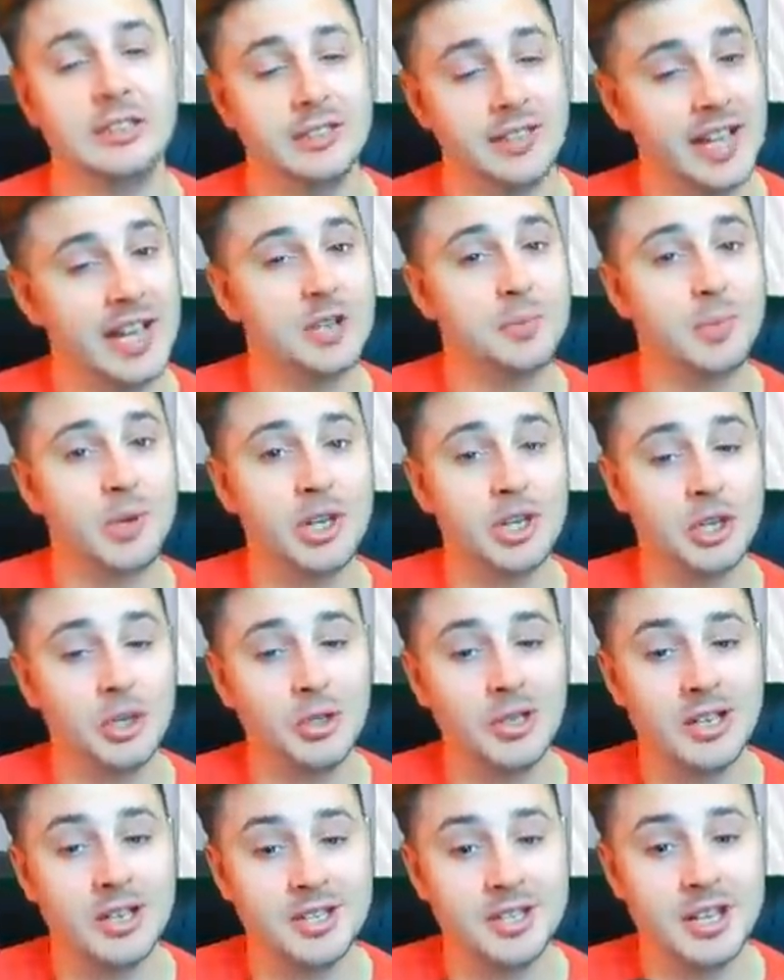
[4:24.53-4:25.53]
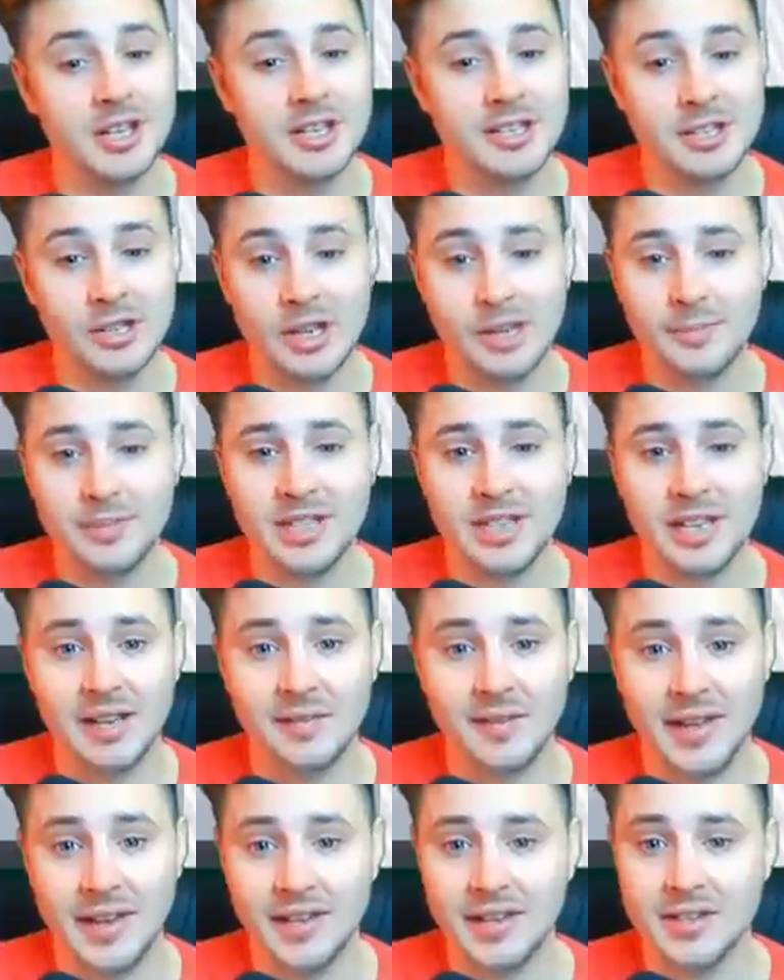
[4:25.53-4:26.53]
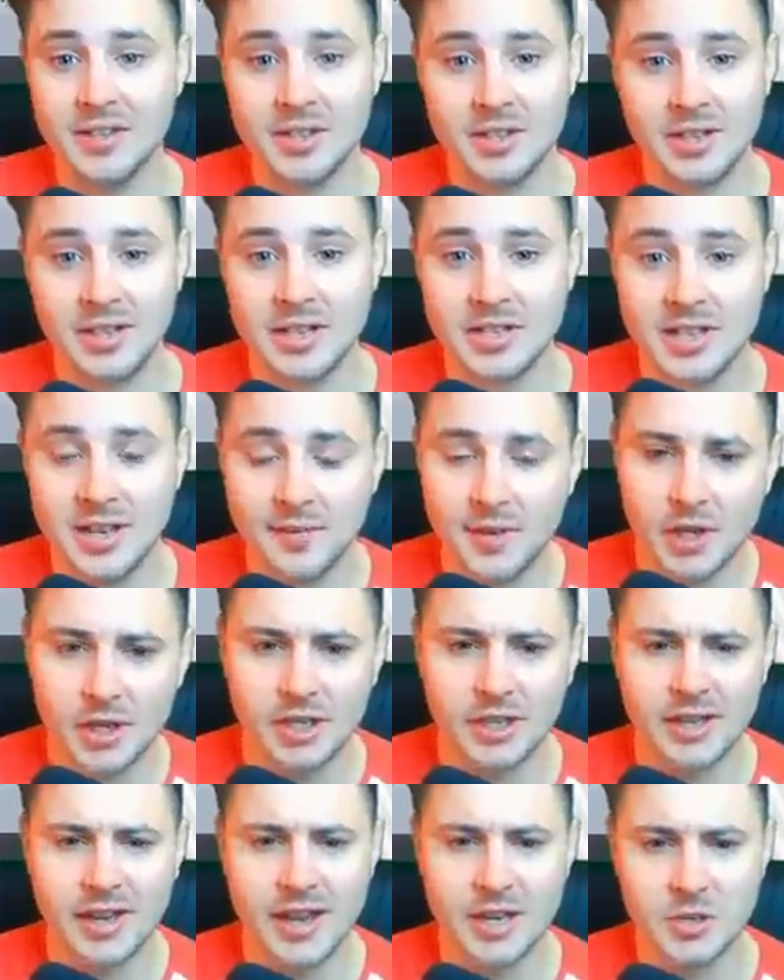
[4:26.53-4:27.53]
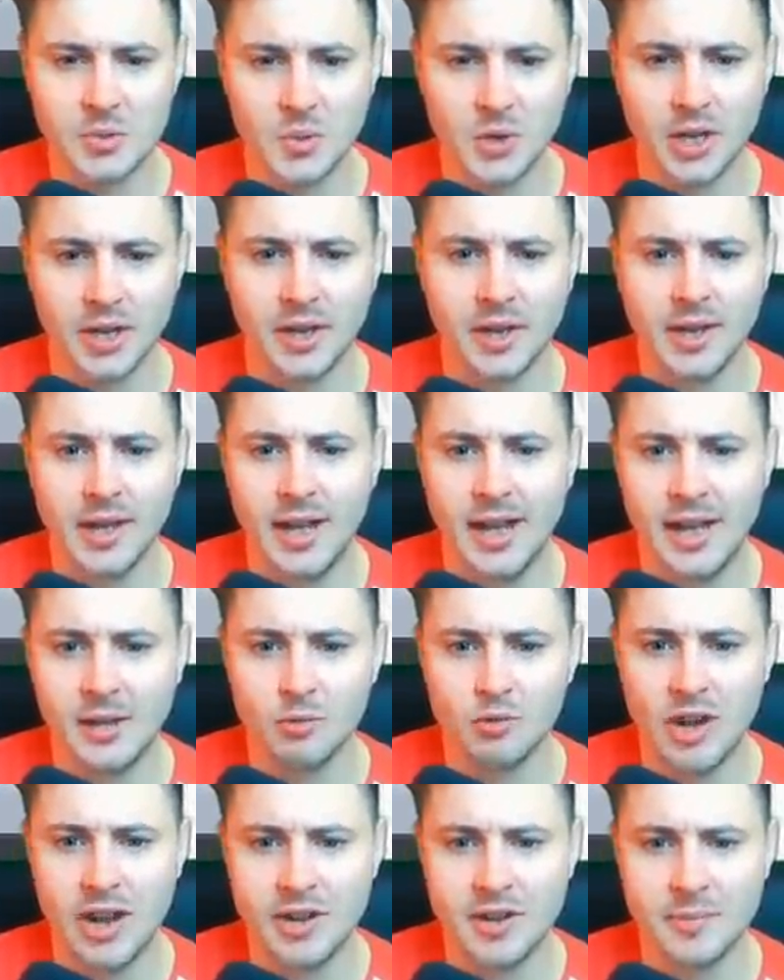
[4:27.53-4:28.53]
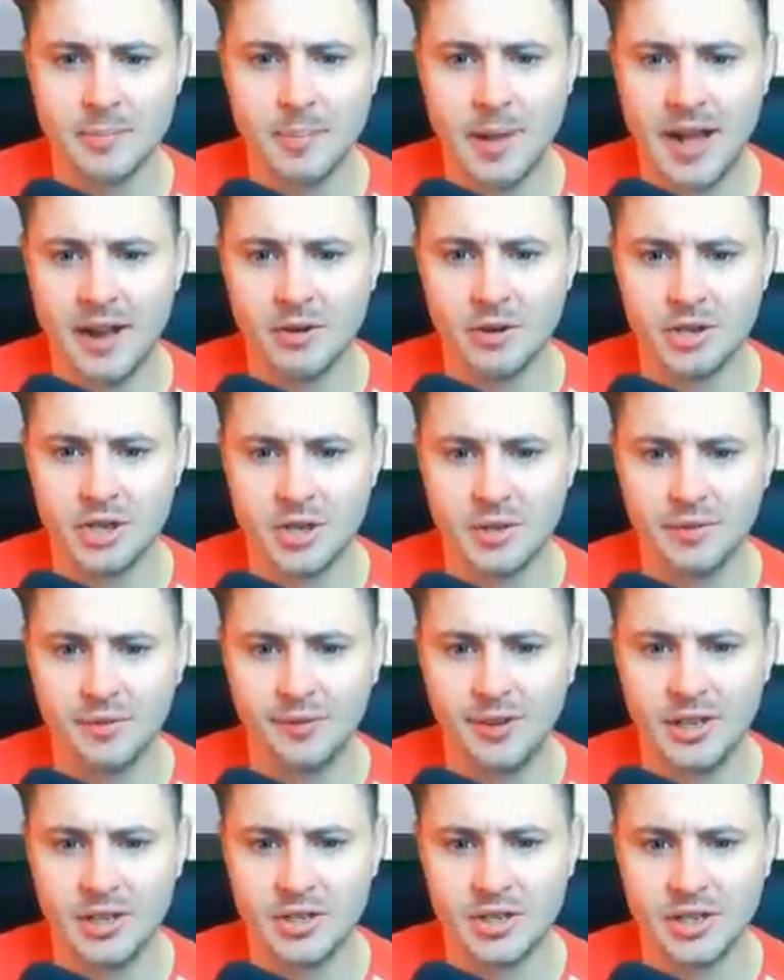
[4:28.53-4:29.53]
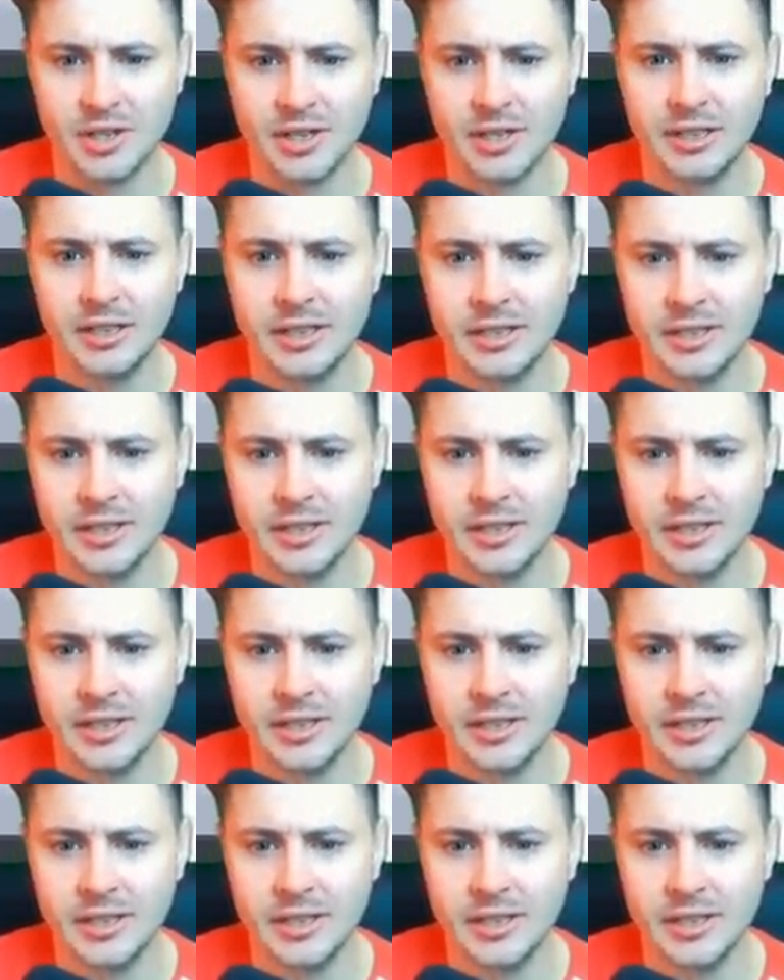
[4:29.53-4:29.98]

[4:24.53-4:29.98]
that's pretty cool. That's a nice little update they've added. So let's have a look at the next one. Uh, random parachute feature.